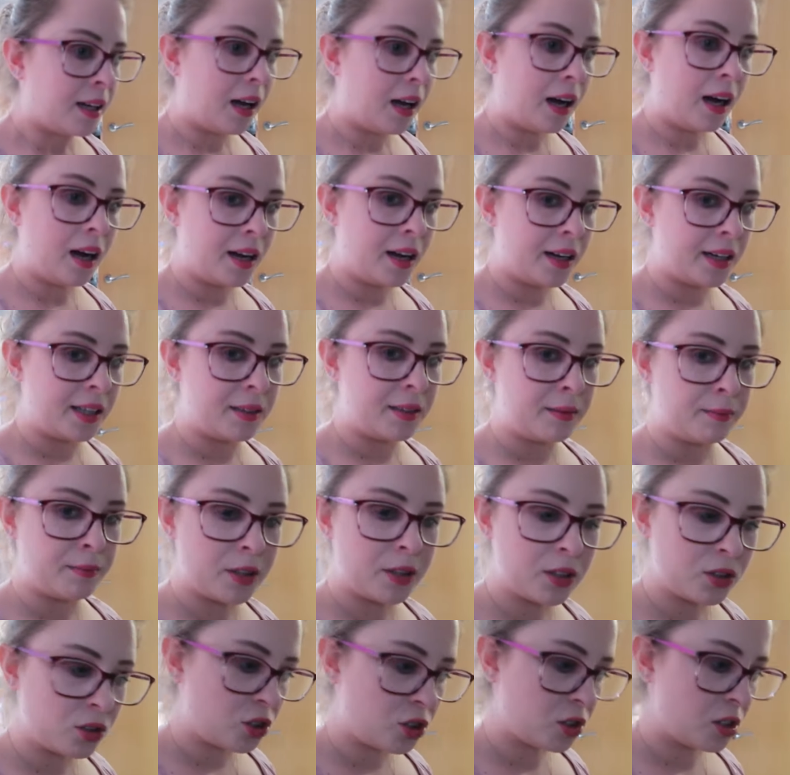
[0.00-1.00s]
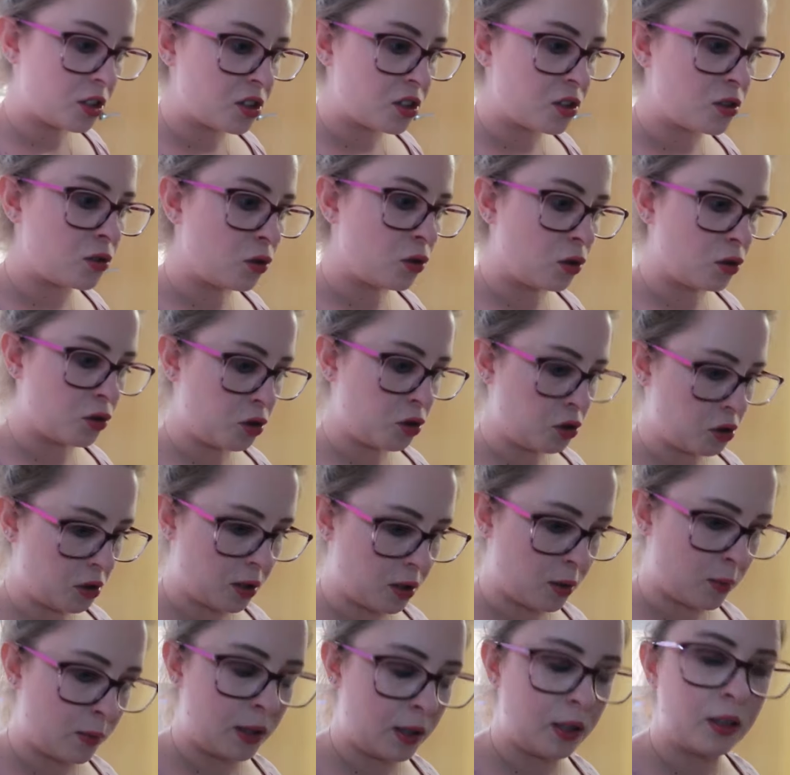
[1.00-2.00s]
I'm just not
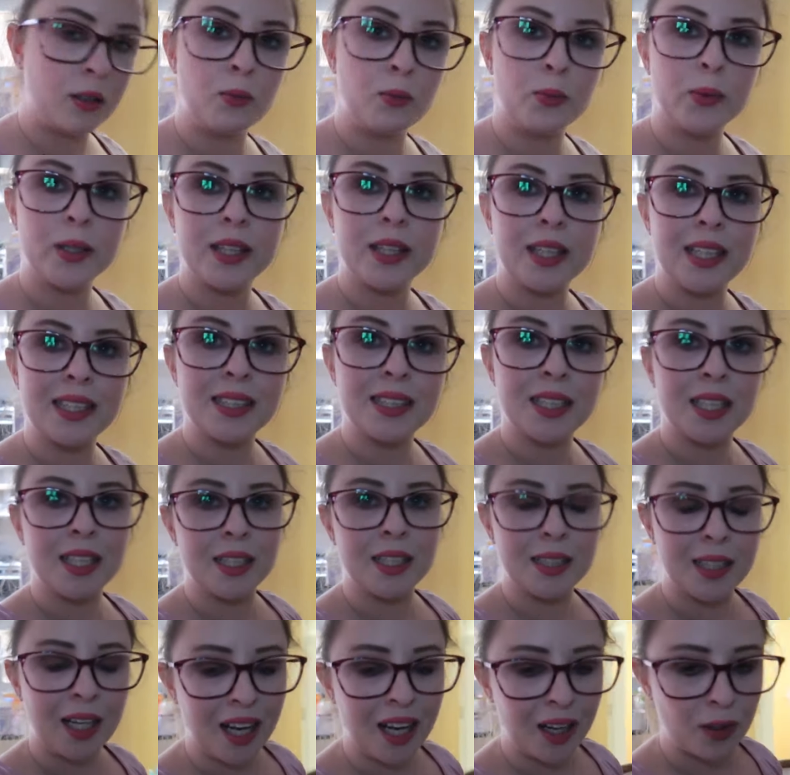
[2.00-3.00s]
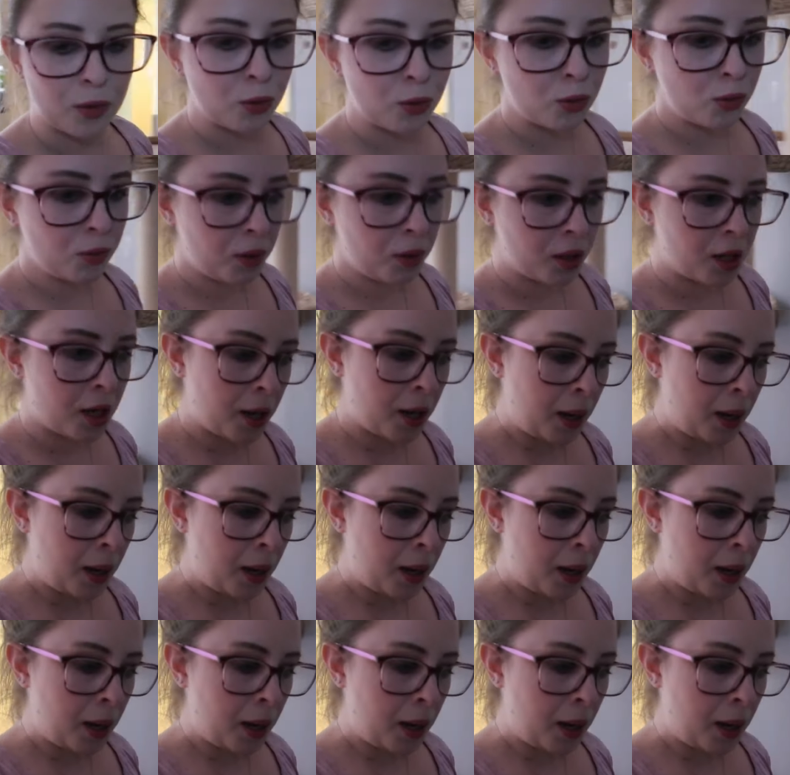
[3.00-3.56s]
doing well with this heat at all.